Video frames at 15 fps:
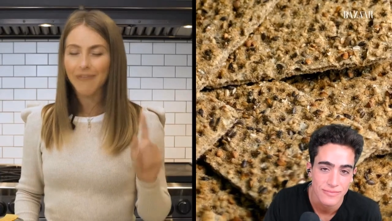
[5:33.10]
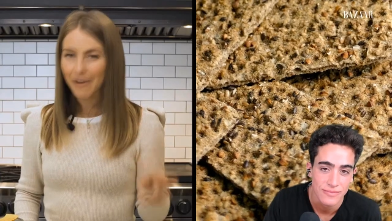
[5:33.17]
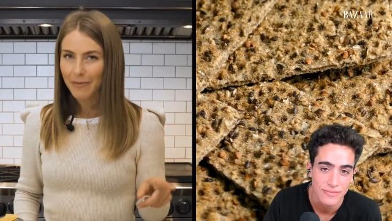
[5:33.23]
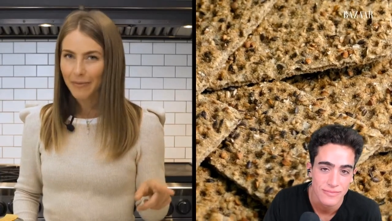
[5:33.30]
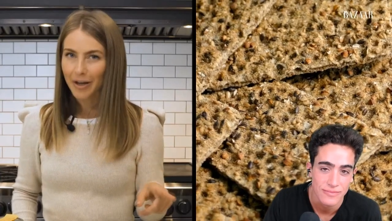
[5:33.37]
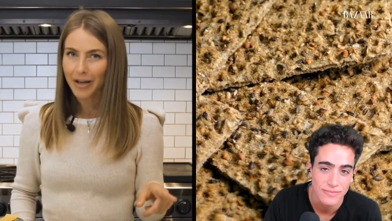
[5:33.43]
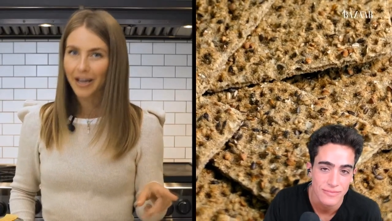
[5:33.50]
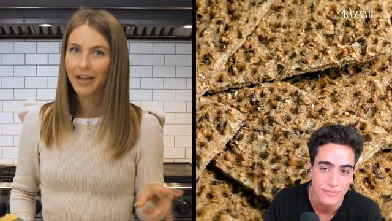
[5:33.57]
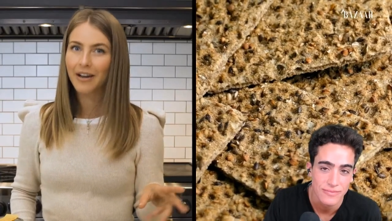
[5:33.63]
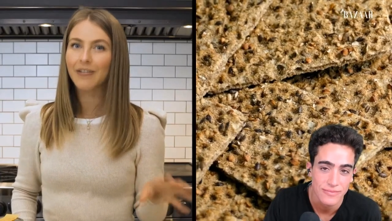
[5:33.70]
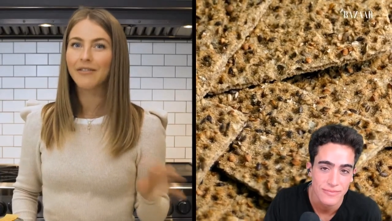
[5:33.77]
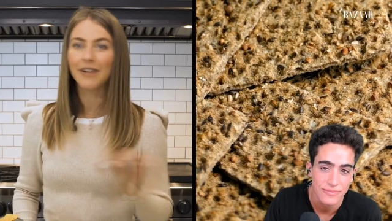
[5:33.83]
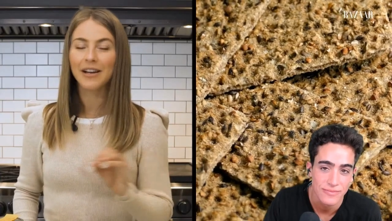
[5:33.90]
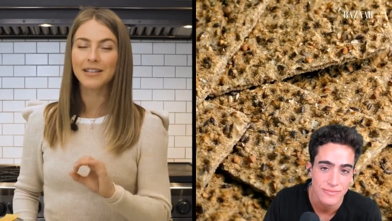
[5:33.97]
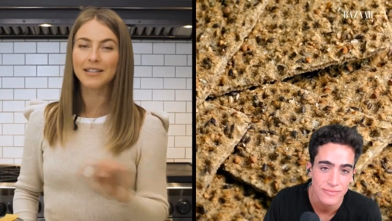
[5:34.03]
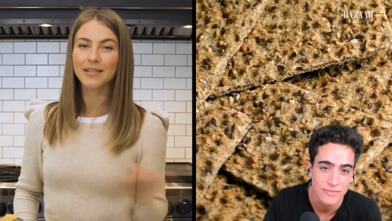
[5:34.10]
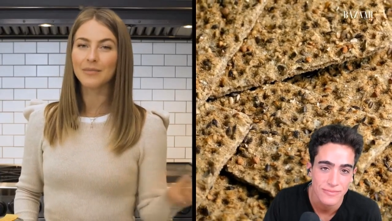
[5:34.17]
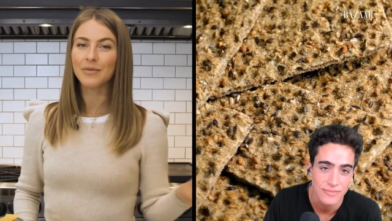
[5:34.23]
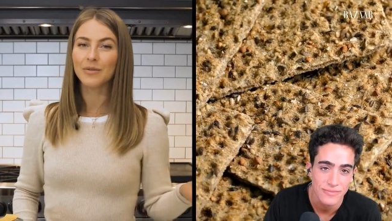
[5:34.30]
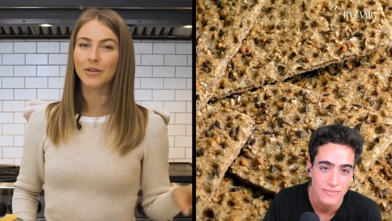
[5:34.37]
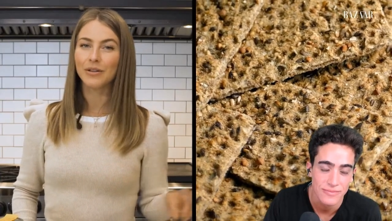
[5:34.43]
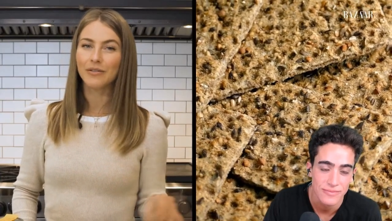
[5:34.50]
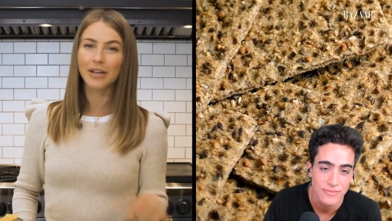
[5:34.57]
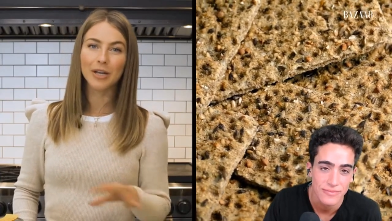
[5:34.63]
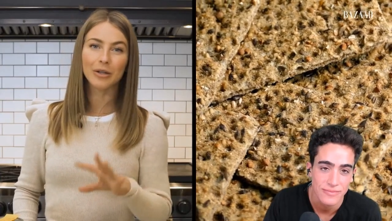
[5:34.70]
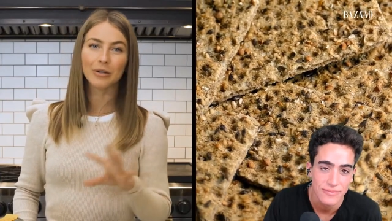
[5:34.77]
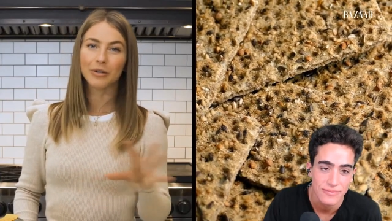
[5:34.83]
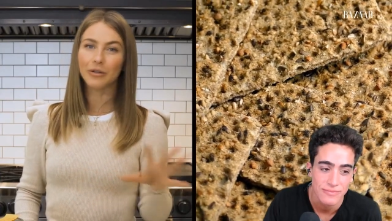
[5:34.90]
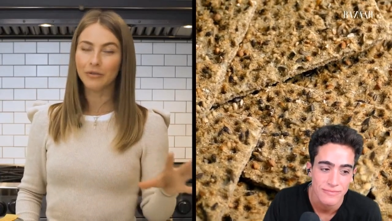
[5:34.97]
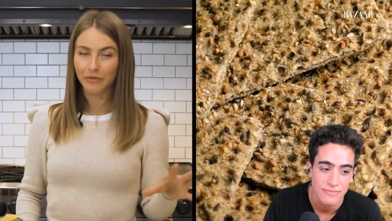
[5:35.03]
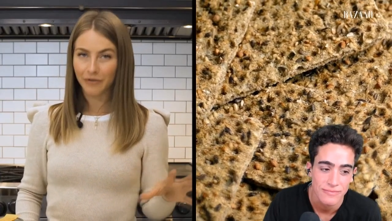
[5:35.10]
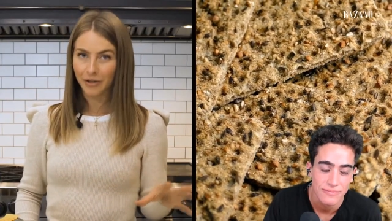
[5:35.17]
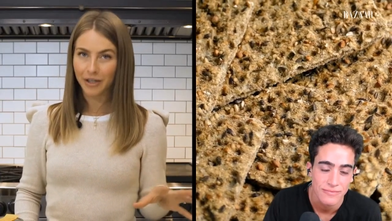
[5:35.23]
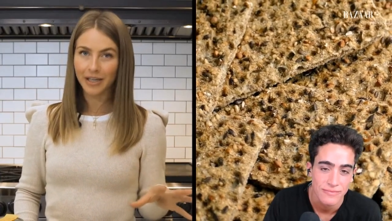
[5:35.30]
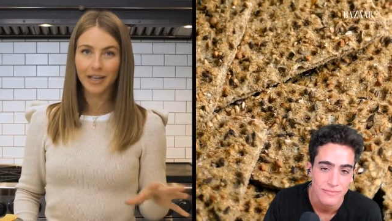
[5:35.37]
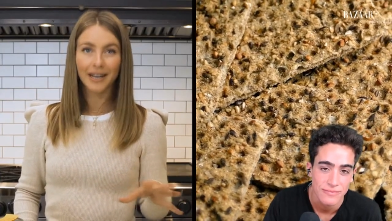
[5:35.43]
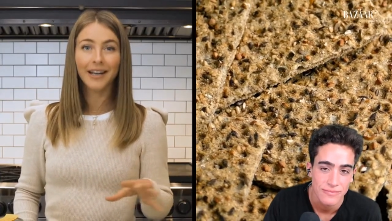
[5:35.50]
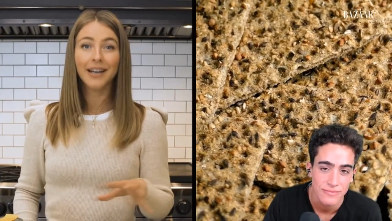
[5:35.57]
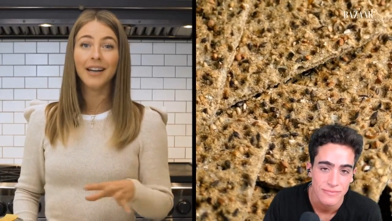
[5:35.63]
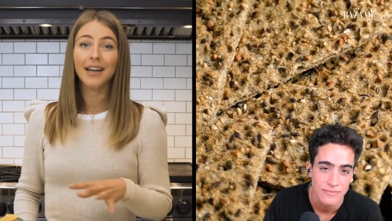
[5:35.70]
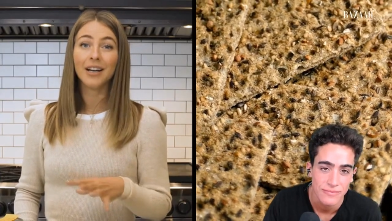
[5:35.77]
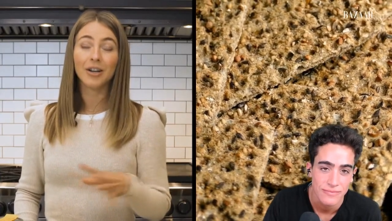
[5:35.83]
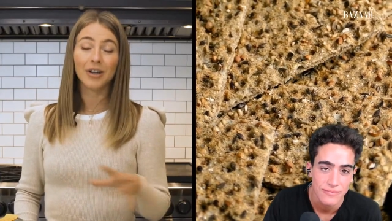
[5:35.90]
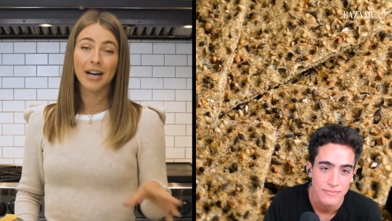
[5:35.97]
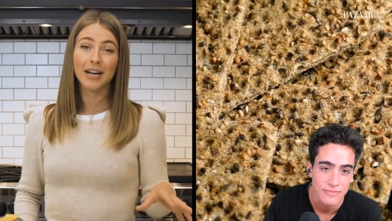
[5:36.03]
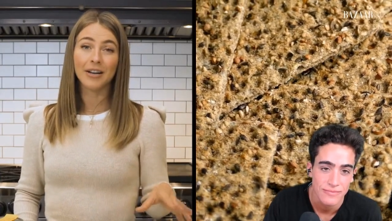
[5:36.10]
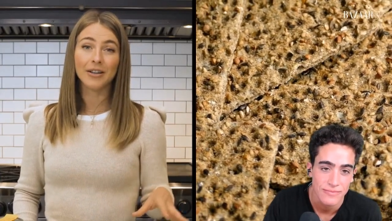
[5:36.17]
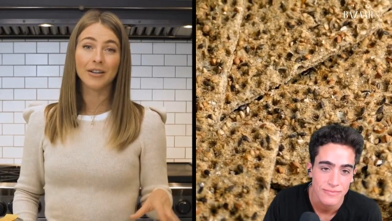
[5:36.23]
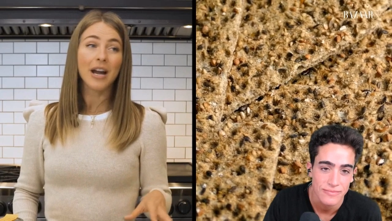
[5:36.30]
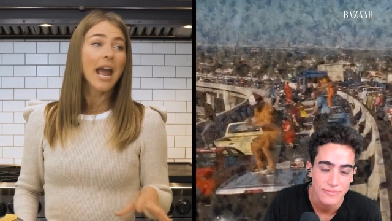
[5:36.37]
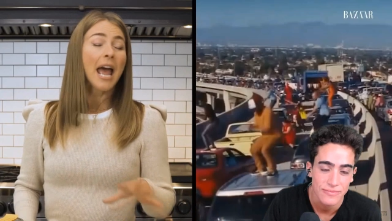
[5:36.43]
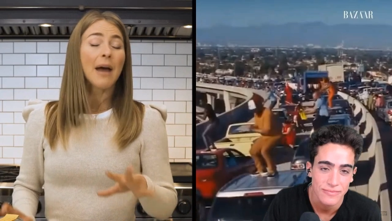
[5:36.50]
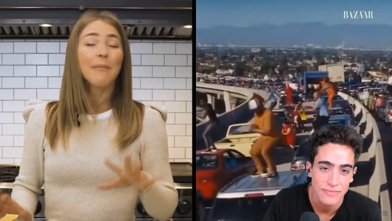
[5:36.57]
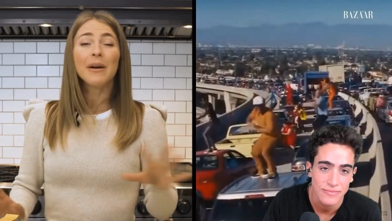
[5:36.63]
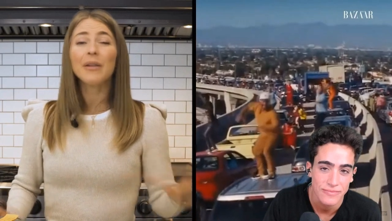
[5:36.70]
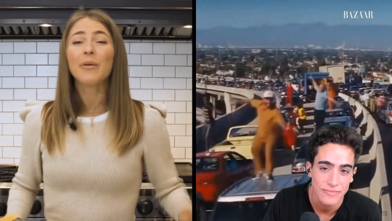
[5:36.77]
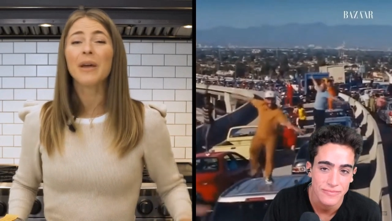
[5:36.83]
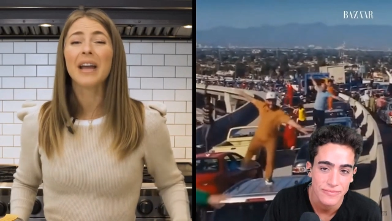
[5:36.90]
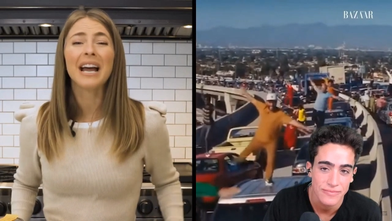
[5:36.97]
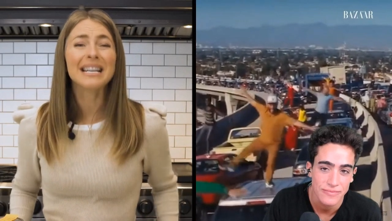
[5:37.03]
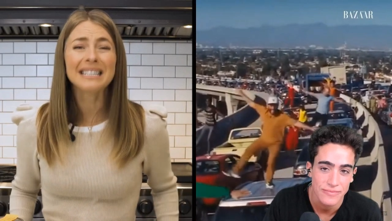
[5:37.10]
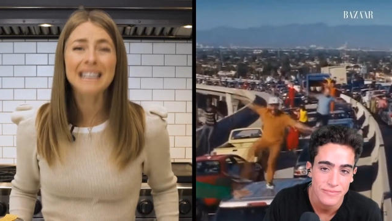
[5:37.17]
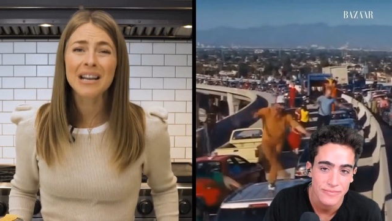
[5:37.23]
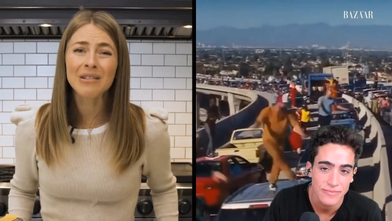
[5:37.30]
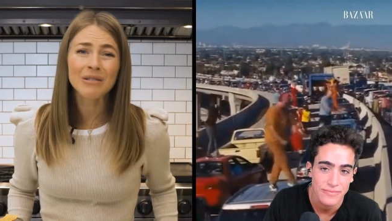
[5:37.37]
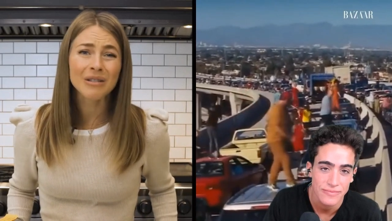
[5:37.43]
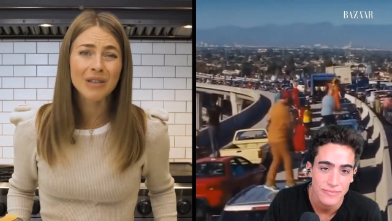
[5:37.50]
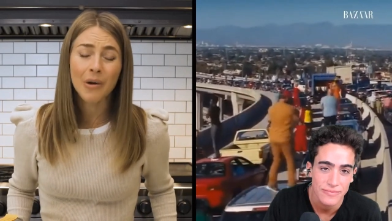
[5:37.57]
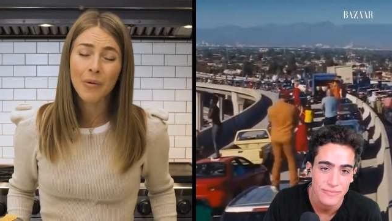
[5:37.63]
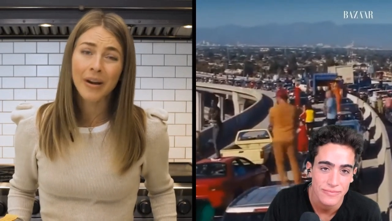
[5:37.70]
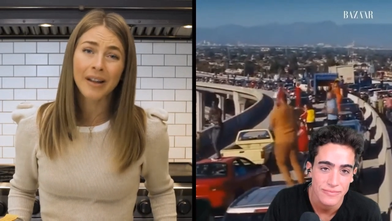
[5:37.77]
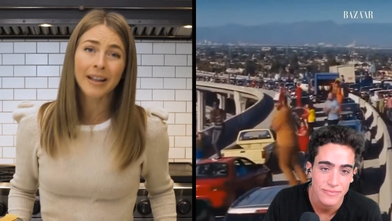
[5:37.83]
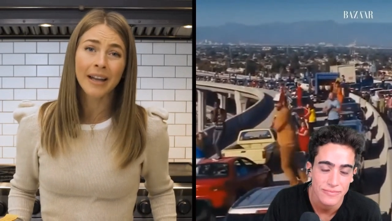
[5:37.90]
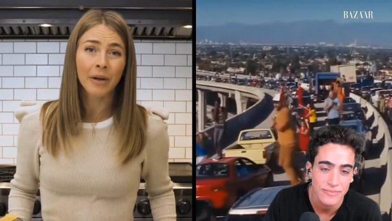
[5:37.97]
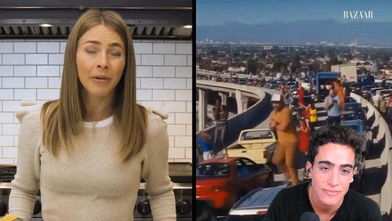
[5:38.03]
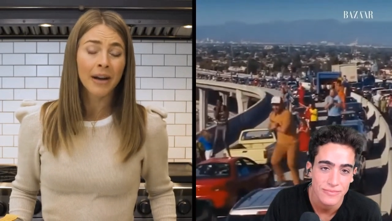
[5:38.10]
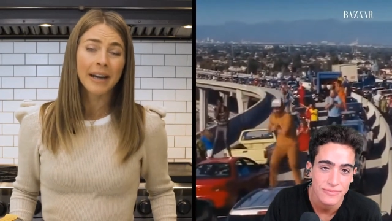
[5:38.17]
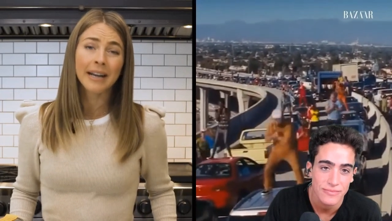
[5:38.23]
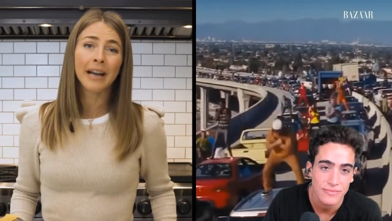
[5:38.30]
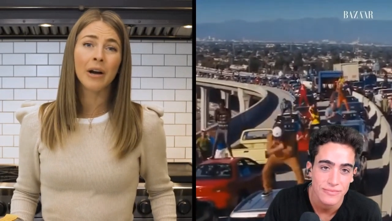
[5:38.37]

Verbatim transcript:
Speaker 1: If I'm lucky, I'll find some sort of like gluten-free cracker. And by the way, I sound so LA right